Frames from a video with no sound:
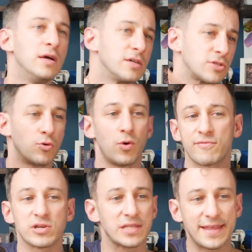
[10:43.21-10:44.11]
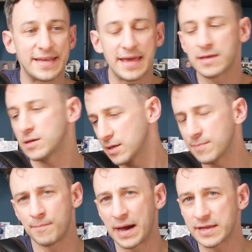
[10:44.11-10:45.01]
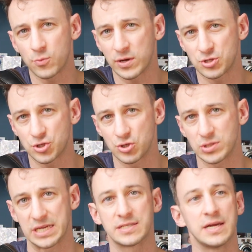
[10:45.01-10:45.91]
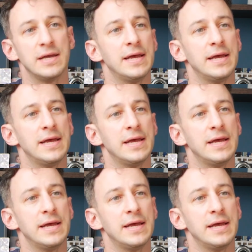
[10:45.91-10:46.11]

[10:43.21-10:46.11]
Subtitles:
so whoever's leading might want to choose it.